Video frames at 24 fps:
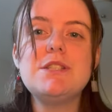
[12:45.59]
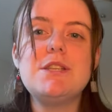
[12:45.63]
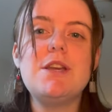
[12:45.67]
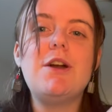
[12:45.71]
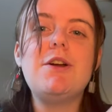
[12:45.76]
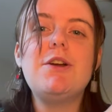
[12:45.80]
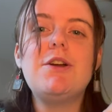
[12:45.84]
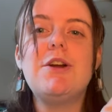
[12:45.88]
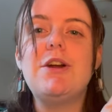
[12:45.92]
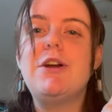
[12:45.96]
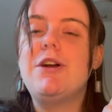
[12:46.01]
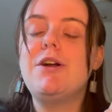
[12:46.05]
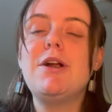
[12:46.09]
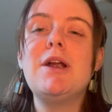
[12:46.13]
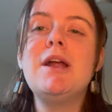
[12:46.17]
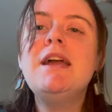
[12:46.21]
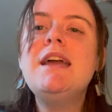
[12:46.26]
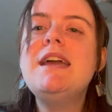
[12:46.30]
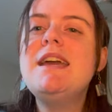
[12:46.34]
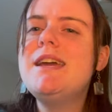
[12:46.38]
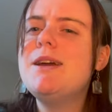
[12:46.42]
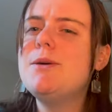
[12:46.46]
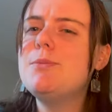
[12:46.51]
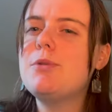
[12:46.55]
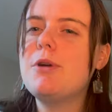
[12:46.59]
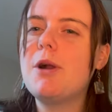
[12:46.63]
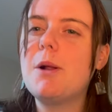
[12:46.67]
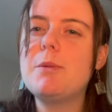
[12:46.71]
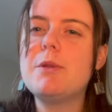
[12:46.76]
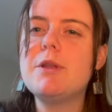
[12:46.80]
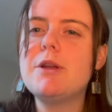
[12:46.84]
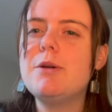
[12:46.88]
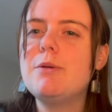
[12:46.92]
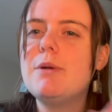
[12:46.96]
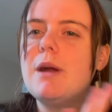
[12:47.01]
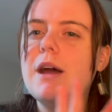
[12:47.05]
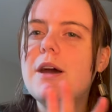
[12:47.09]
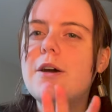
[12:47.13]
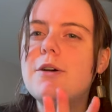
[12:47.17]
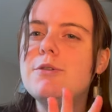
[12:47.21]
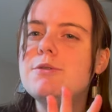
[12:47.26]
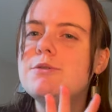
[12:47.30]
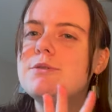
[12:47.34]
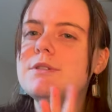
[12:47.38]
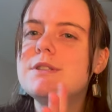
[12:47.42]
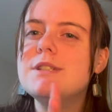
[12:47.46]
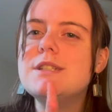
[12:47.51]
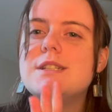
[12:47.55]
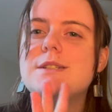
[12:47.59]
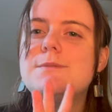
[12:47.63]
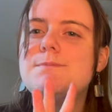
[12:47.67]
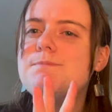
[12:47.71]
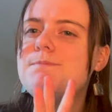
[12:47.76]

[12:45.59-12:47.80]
younger, probably around